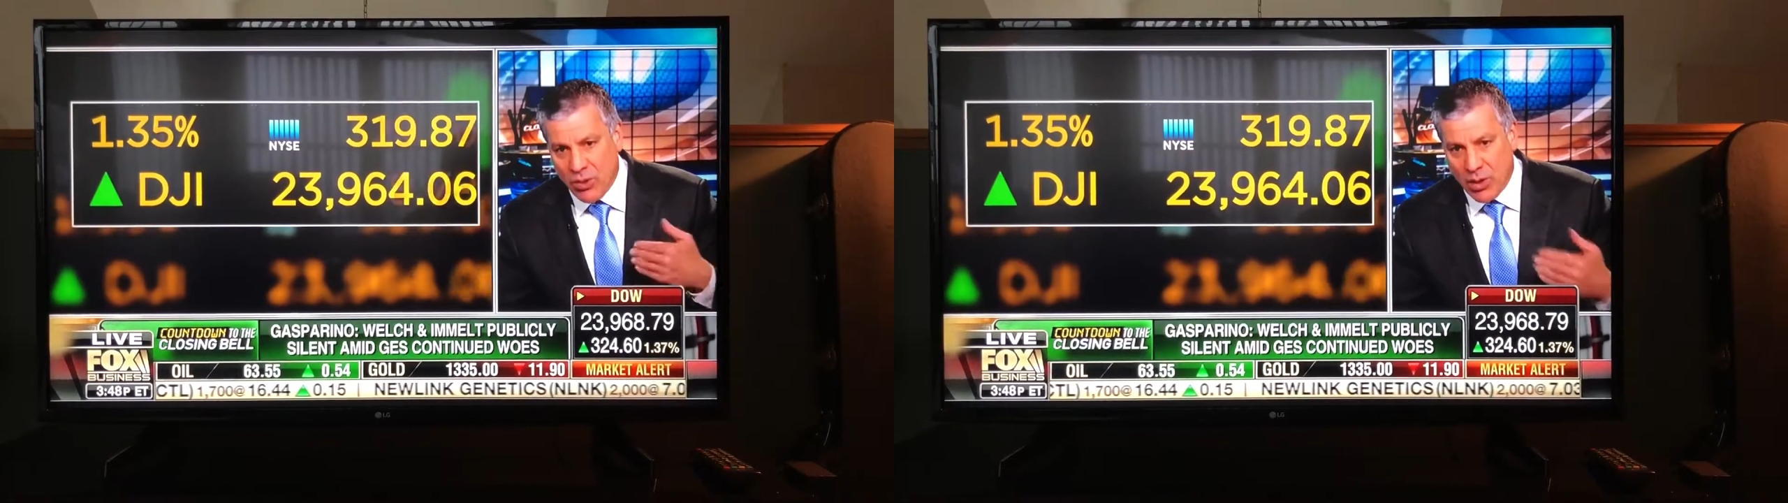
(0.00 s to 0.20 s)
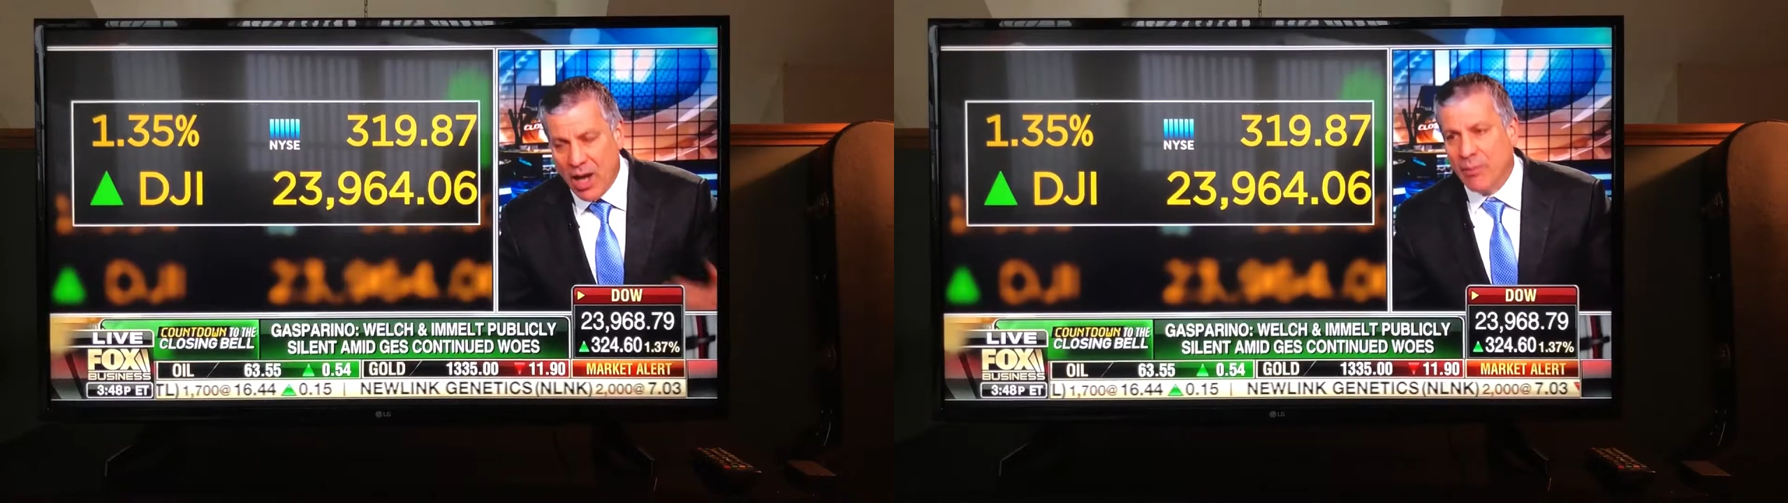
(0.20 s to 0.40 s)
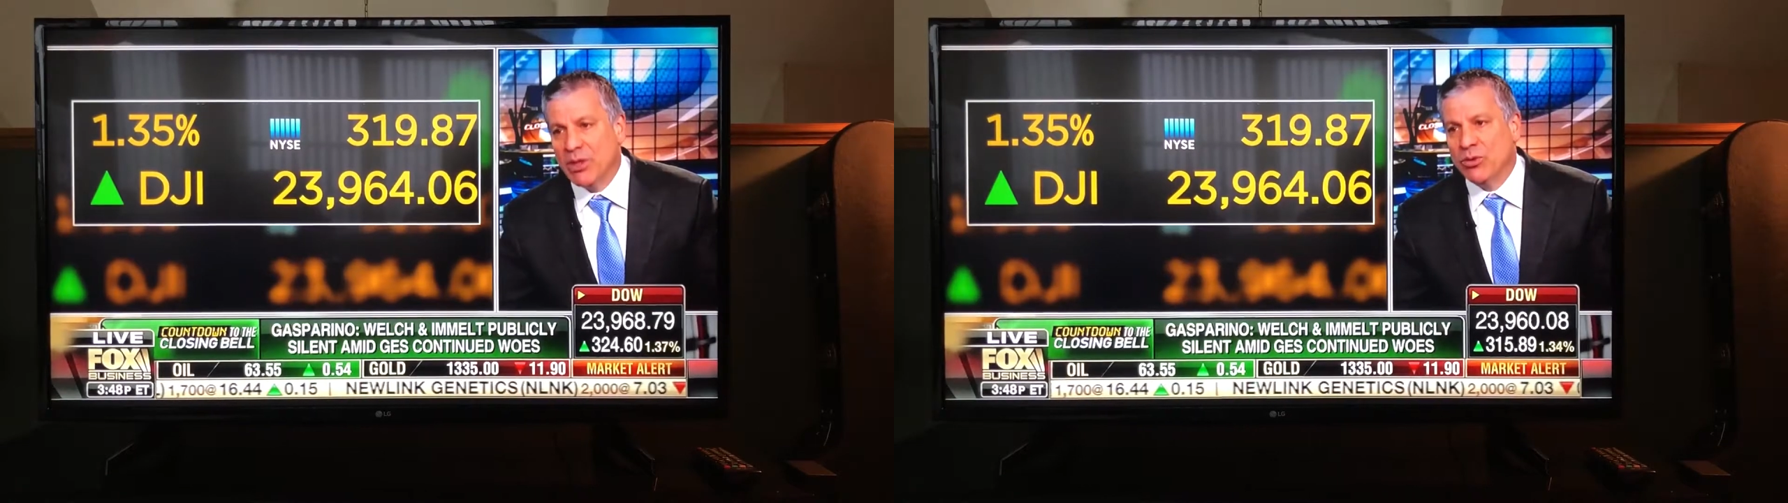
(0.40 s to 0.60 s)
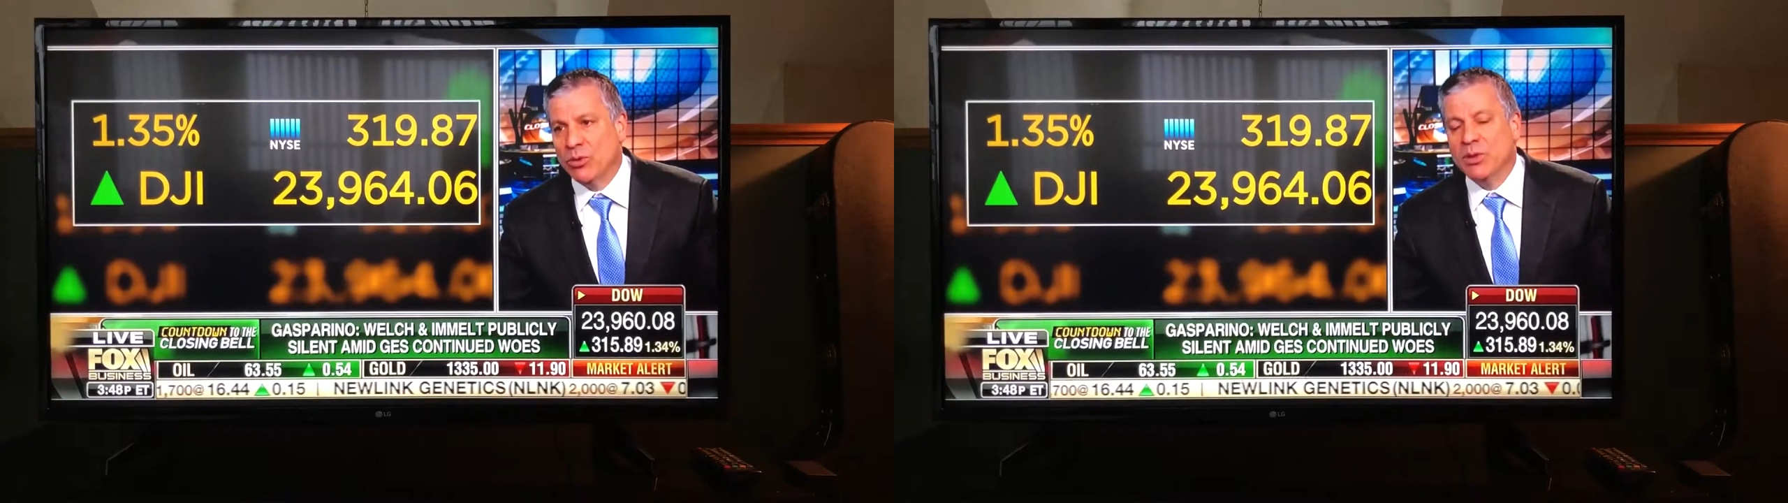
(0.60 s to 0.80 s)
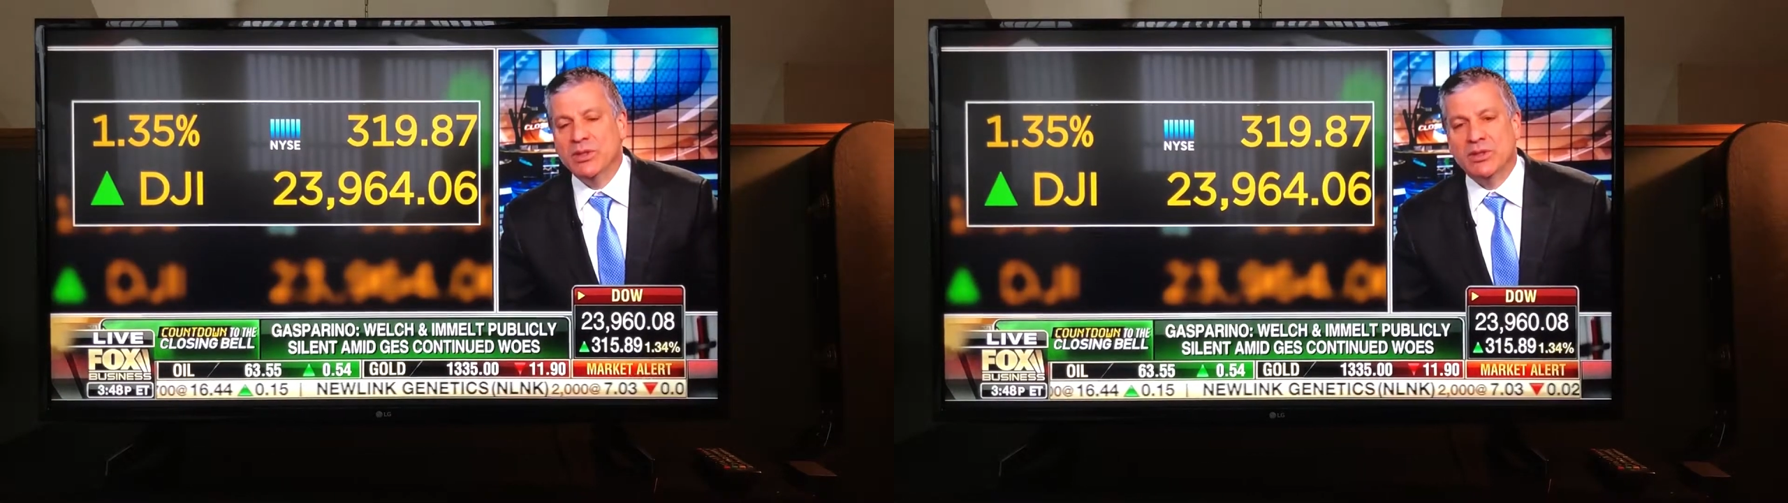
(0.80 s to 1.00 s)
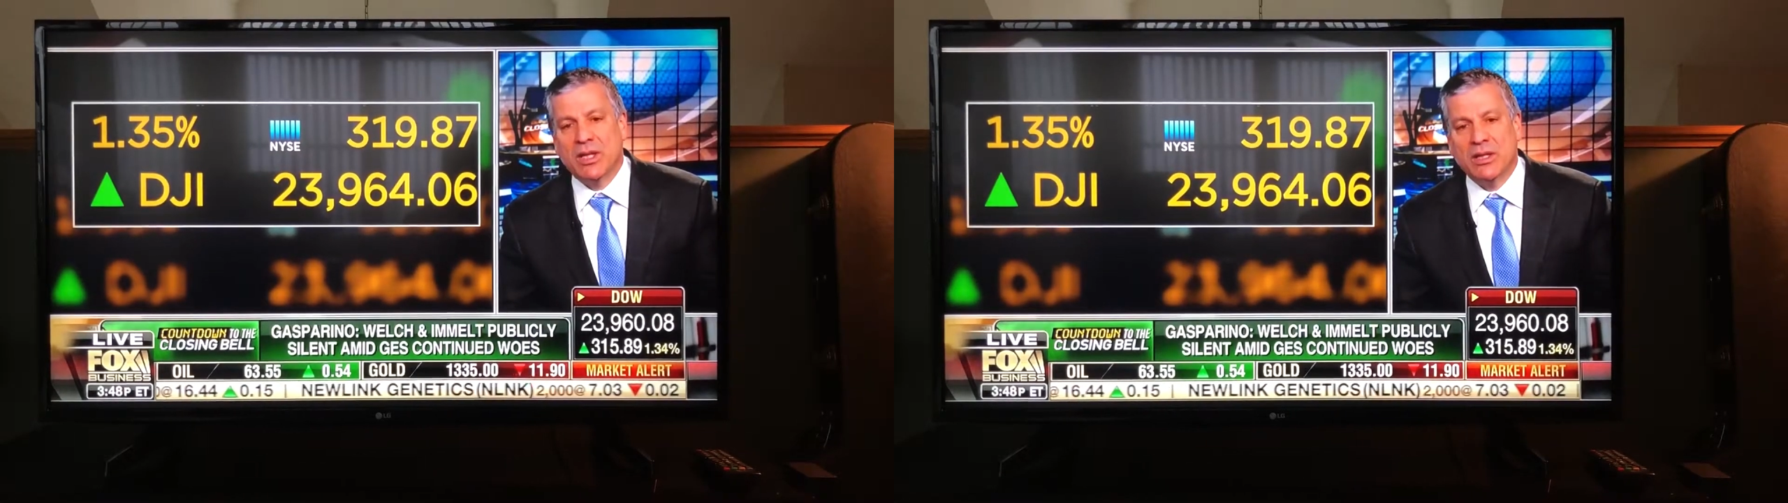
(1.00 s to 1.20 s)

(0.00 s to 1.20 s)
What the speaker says: comment through his